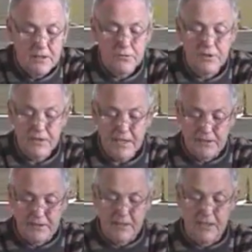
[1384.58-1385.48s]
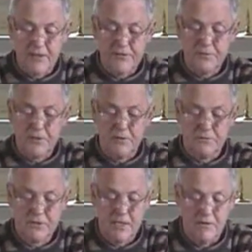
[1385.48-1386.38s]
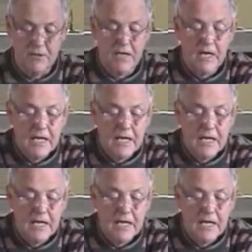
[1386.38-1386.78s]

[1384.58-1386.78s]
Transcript: Only then did life become sour.